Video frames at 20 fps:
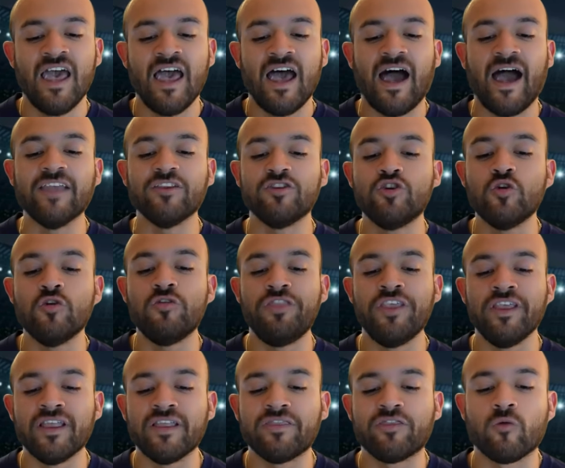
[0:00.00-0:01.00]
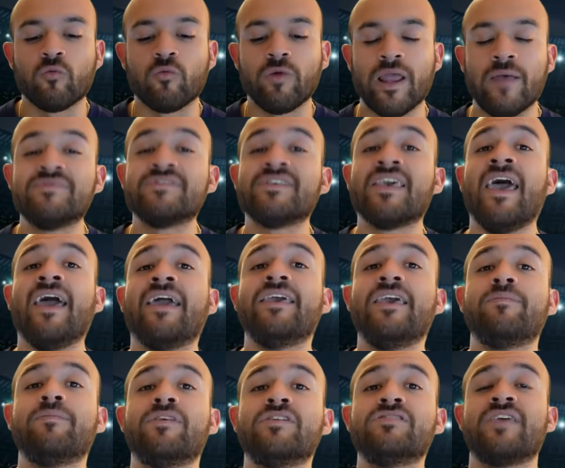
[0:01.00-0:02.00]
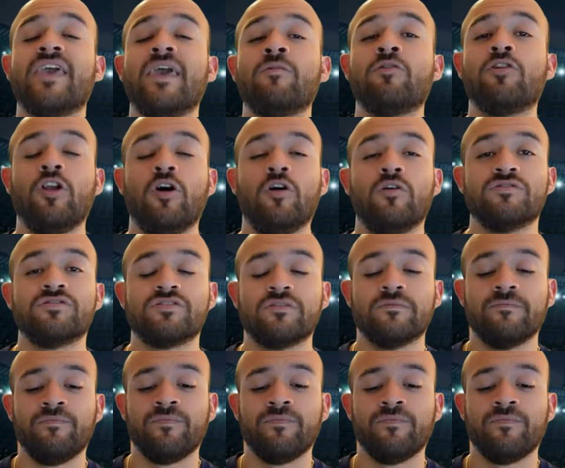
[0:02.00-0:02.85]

I do think that the Rams can keep this game close.